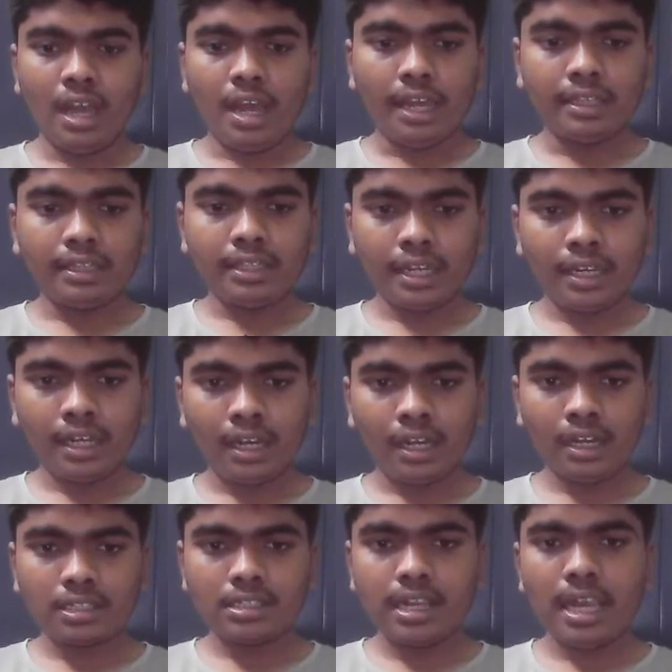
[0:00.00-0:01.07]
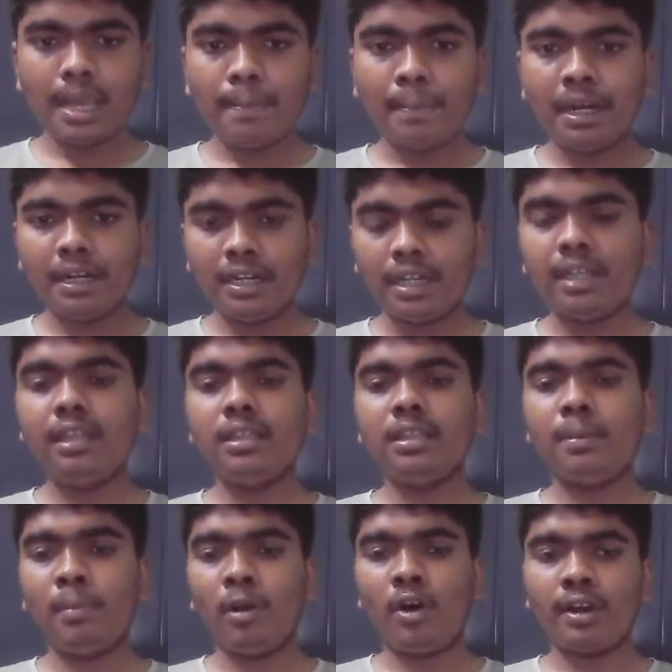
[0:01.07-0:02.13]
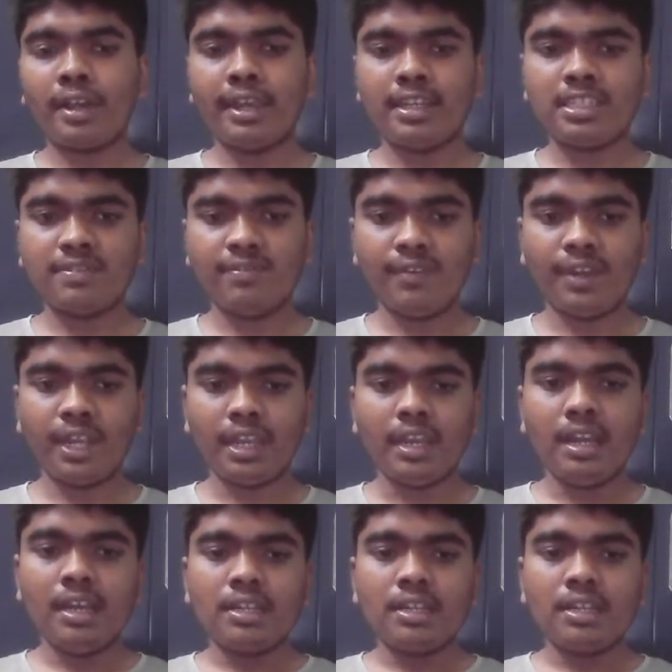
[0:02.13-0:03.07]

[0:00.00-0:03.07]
and then sleep until the block gets free.